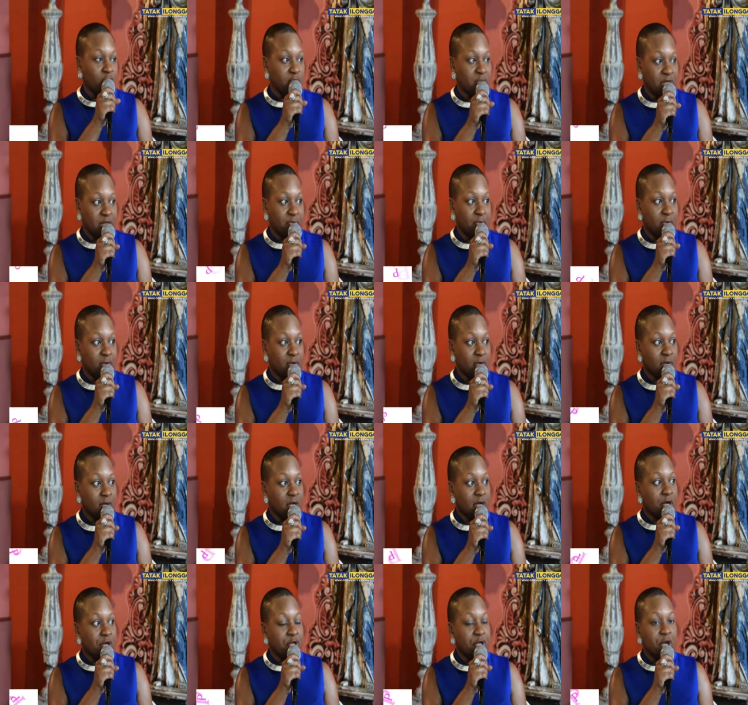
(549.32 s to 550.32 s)
people.
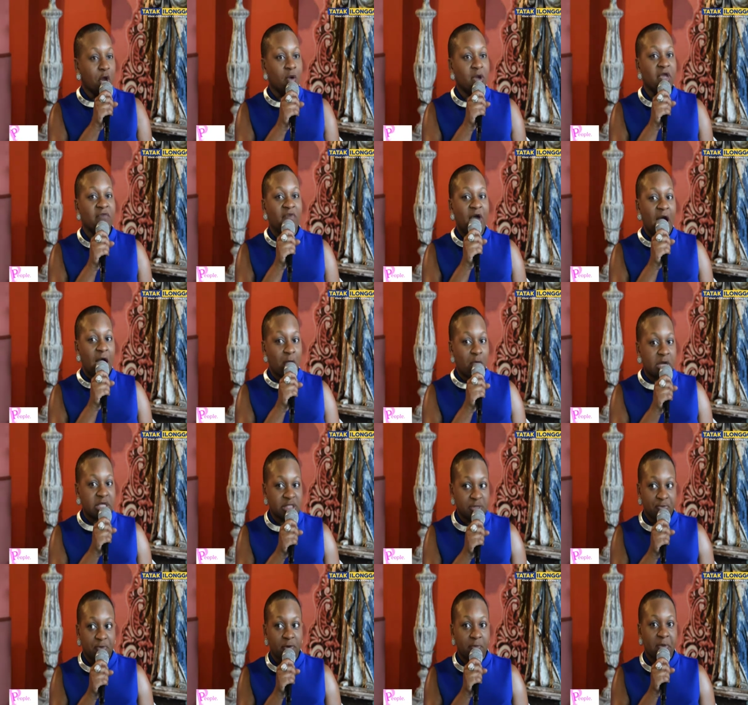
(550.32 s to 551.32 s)
You know, if I
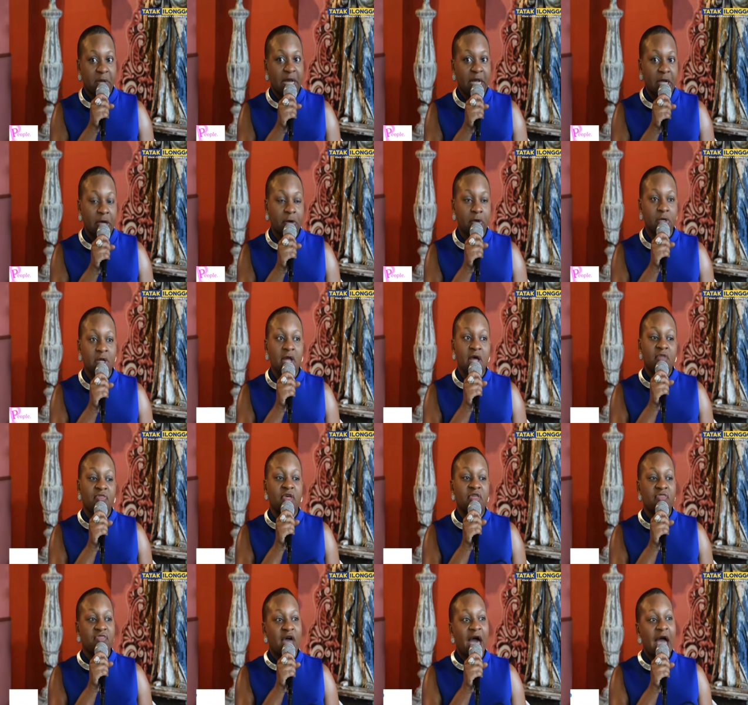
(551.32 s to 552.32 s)
wasn't prepared,
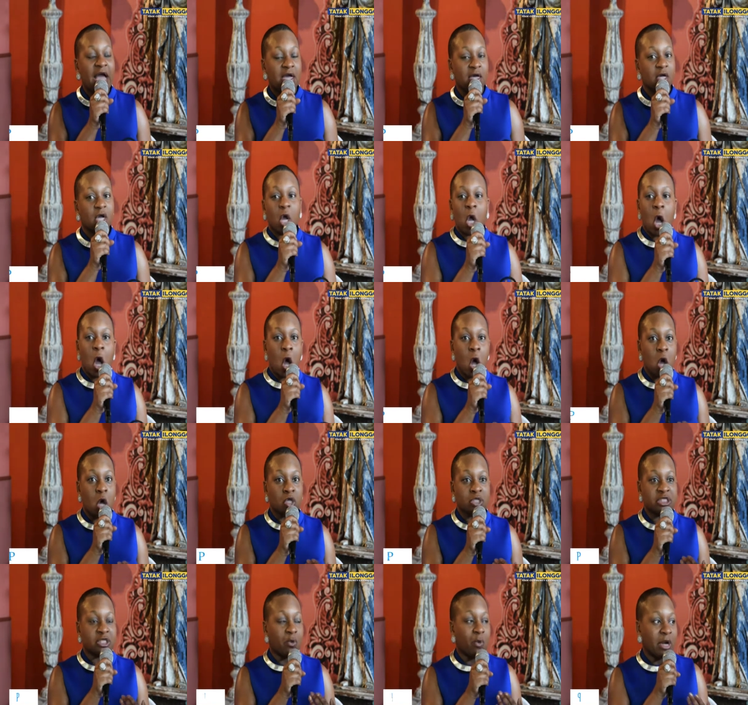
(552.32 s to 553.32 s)
then that could
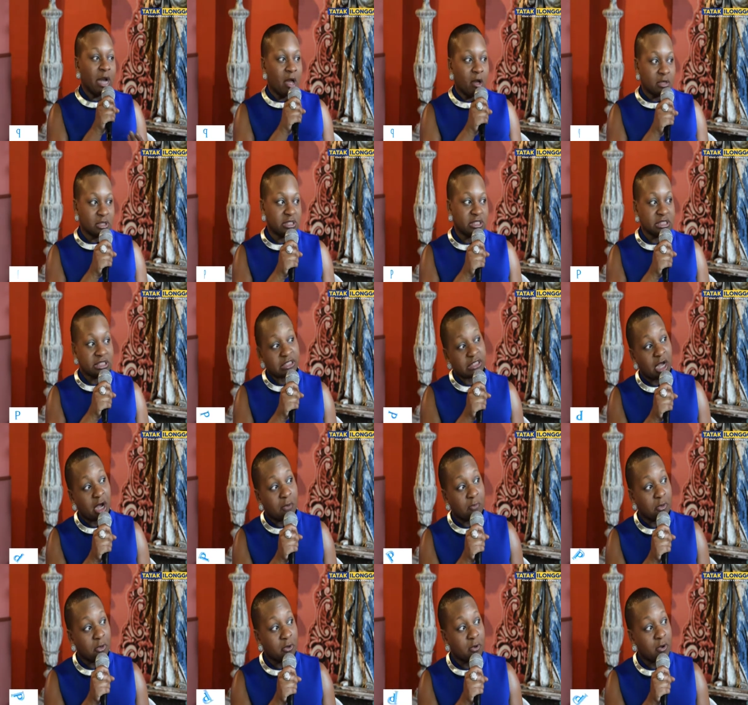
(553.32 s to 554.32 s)
cause someone else to
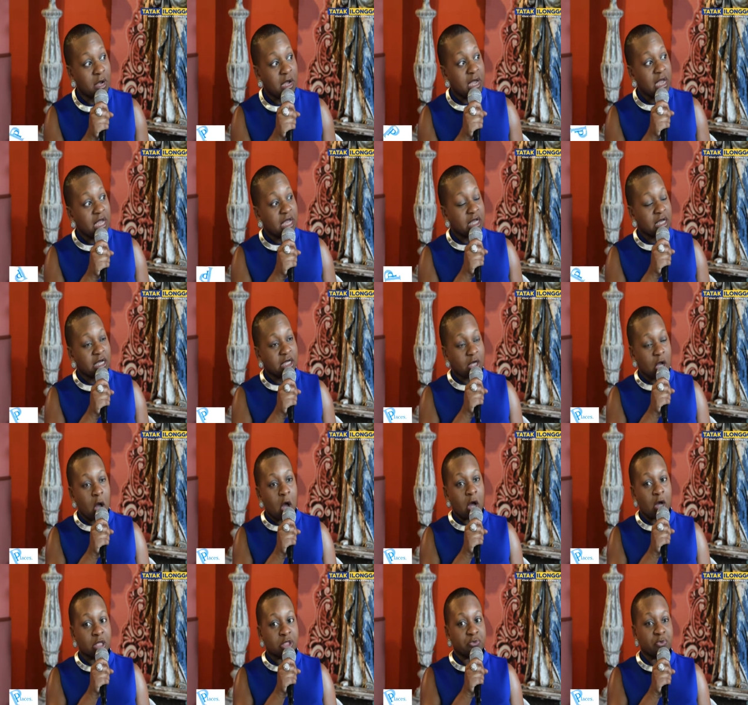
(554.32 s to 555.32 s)
stumble. It could
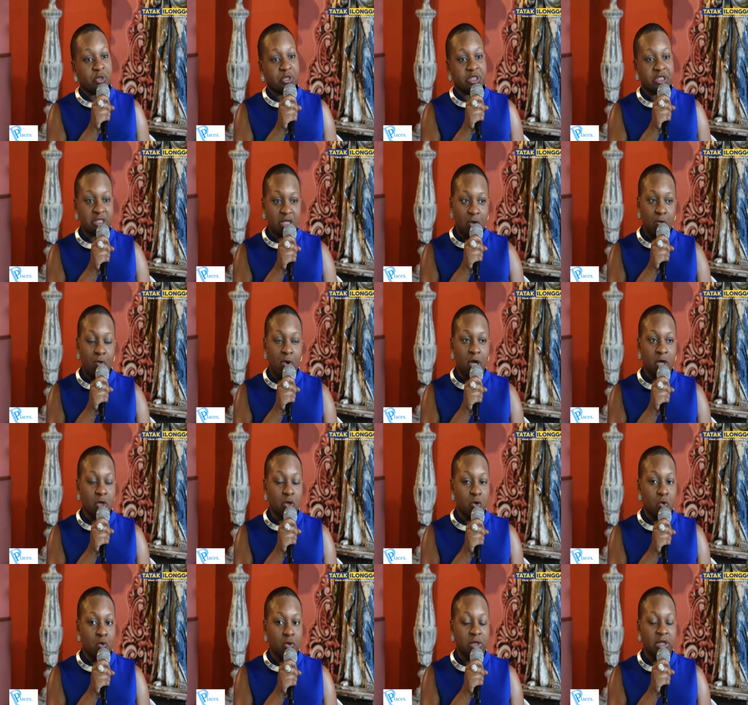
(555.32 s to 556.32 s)
cause where someone
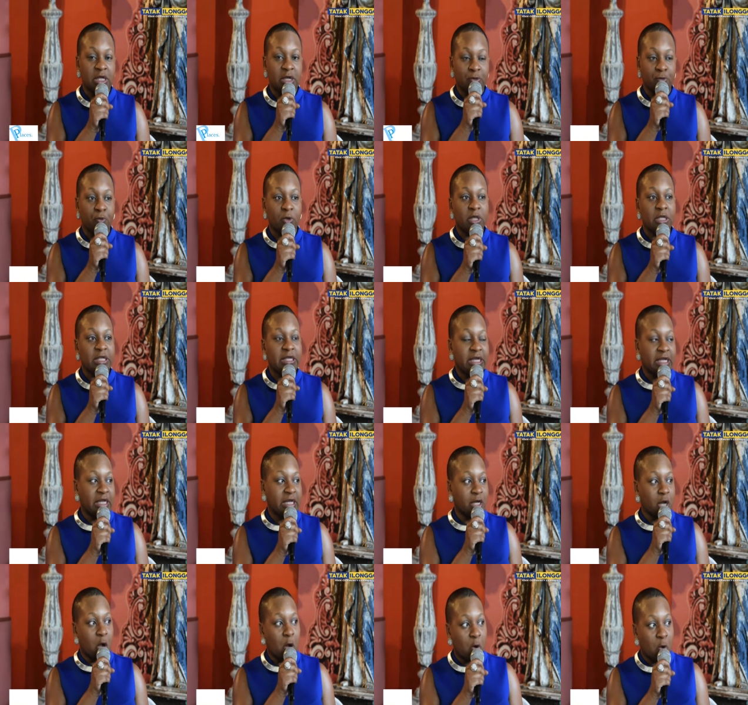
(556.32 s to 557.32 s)
who really
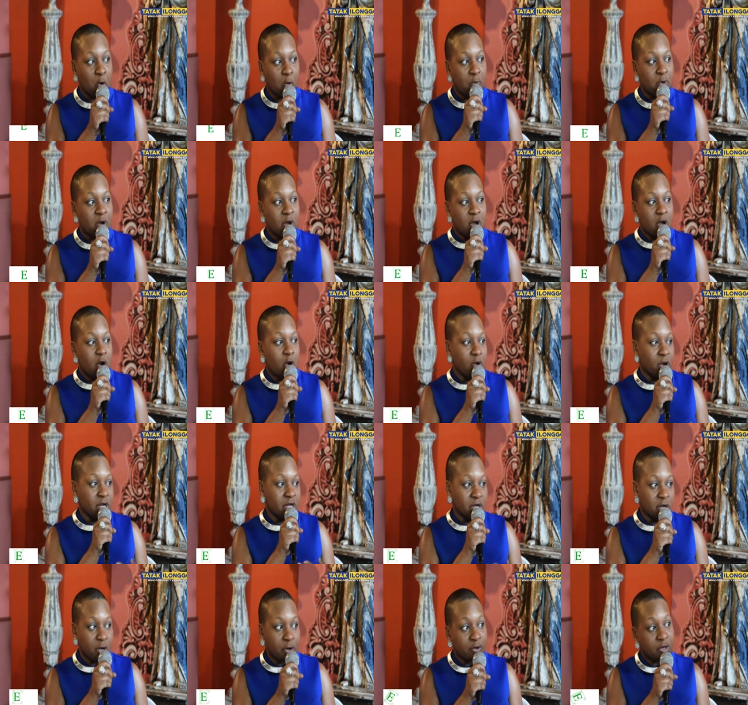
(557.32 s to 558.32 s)
needed hope or
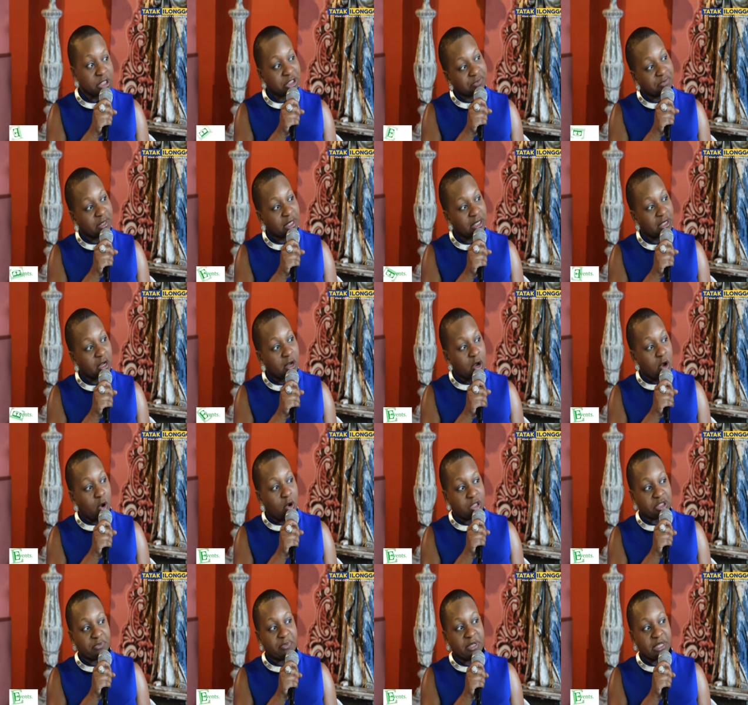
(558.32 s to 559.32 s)
encouragement
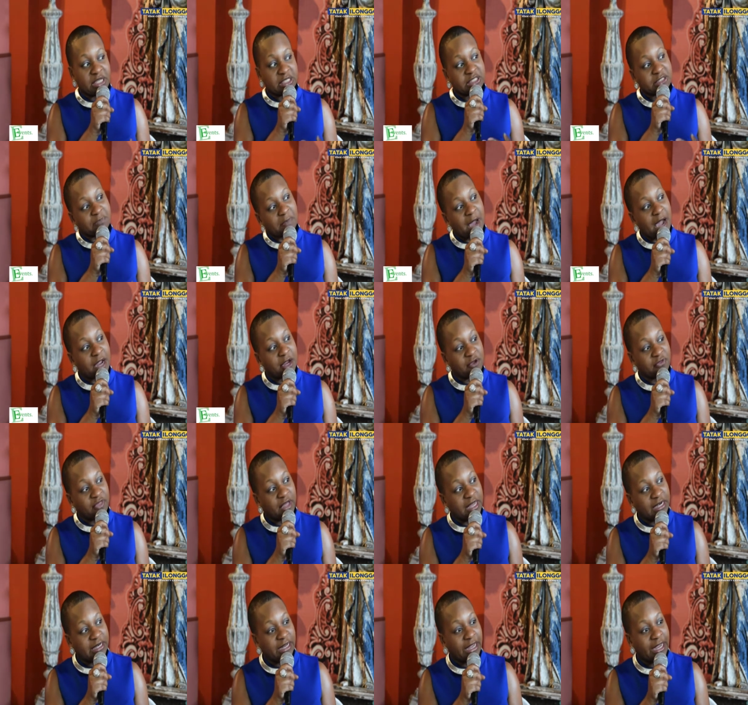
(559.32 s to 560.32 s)
or to be inspired
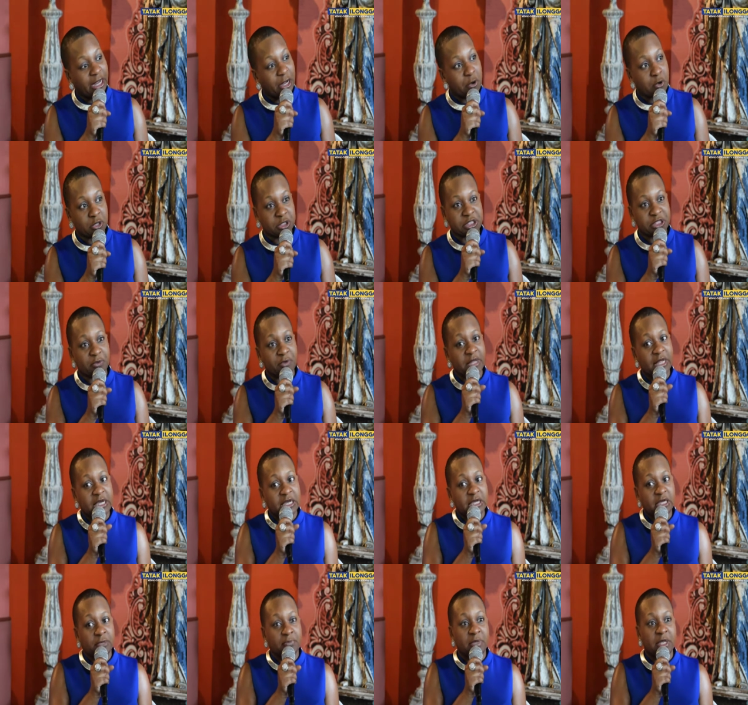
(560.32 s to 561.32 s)
that day, or someone that
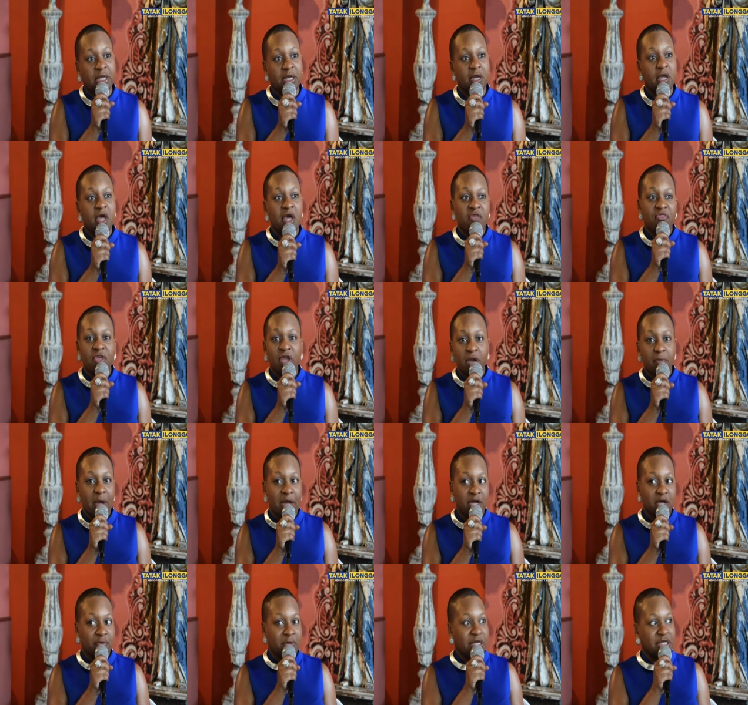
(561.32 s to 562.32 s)
could have been thinking
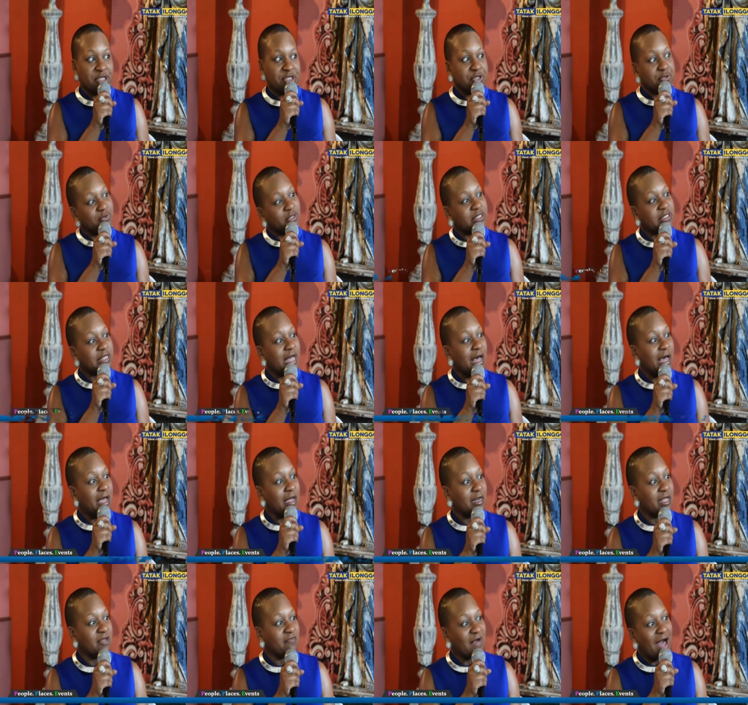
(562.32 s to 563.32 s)
about committing
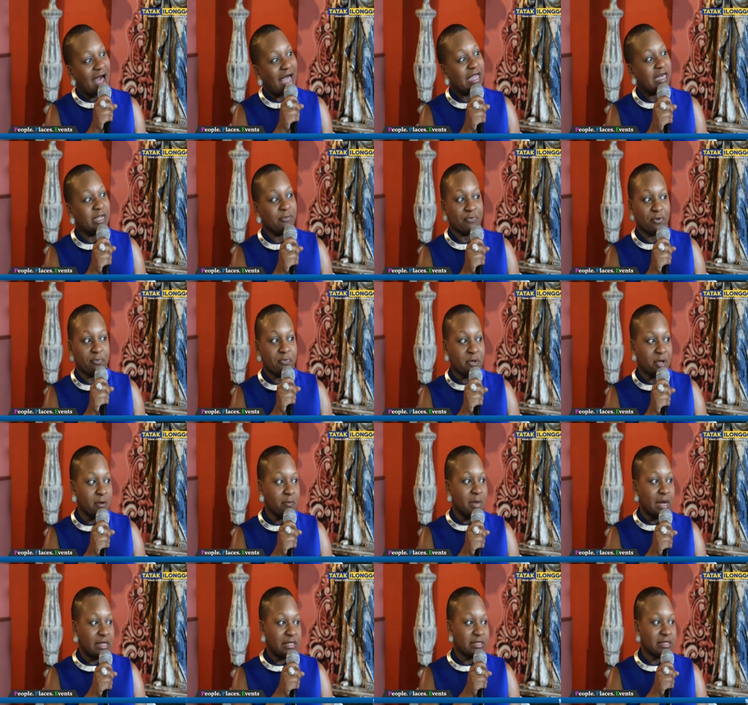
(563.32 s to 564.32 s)
suicide, if I didn't prepare
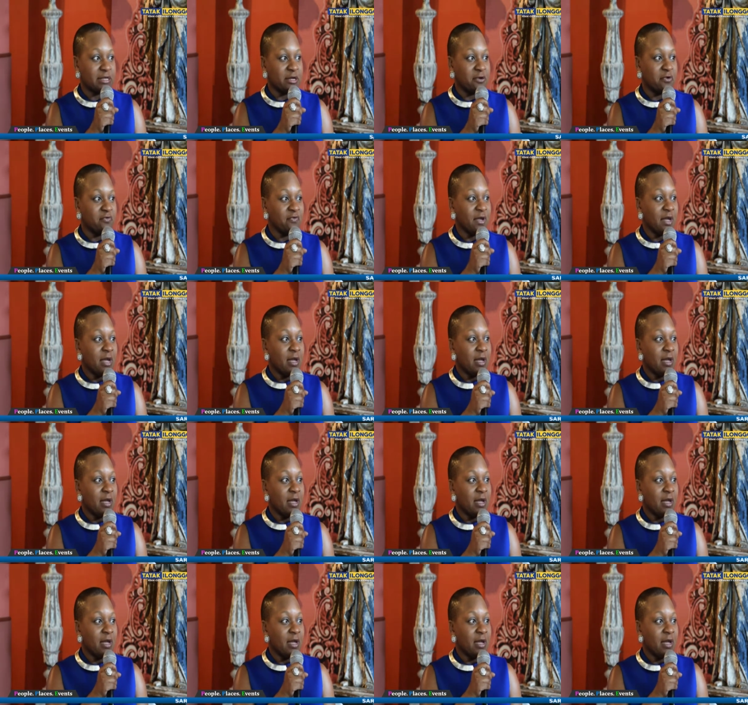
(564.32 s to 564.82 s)
myself